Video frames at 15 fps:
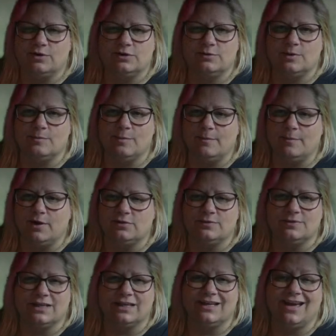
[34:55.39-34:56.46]
But my boss was
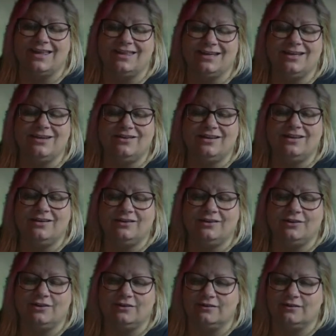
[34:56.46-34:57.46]
like, I think you need to learn.